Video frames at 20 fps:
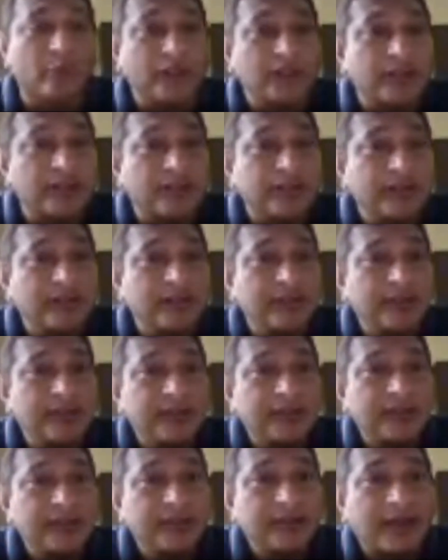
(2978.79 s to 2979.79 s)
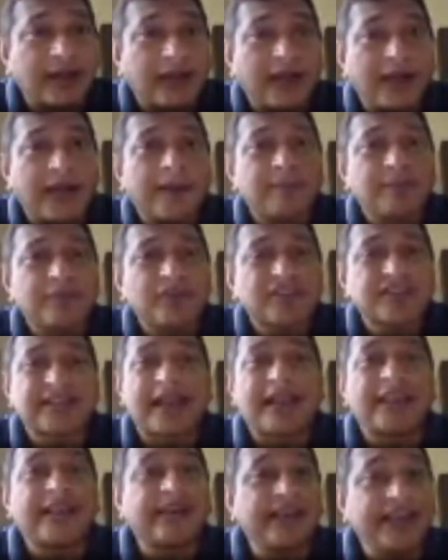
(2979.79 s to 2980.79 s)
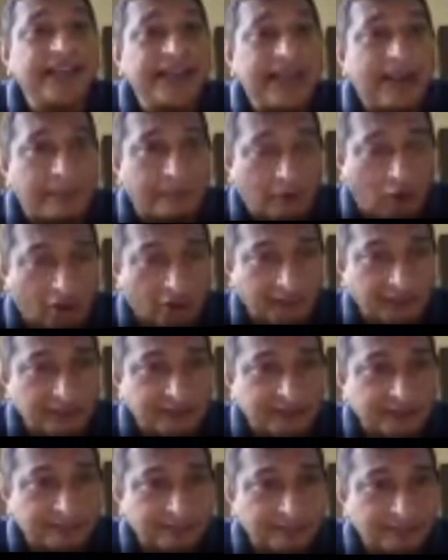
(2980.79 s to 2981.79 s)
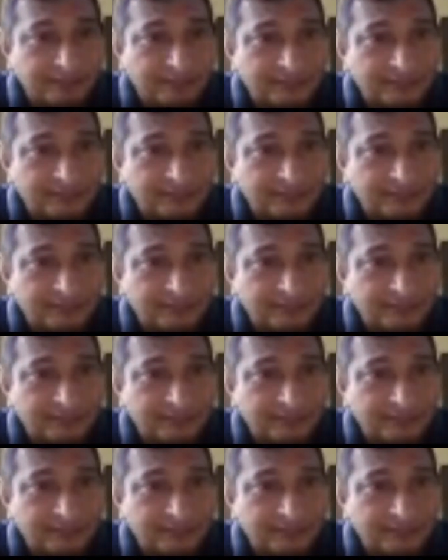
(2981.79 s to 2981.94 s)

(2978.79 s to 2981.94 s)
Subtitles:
with salaried employees.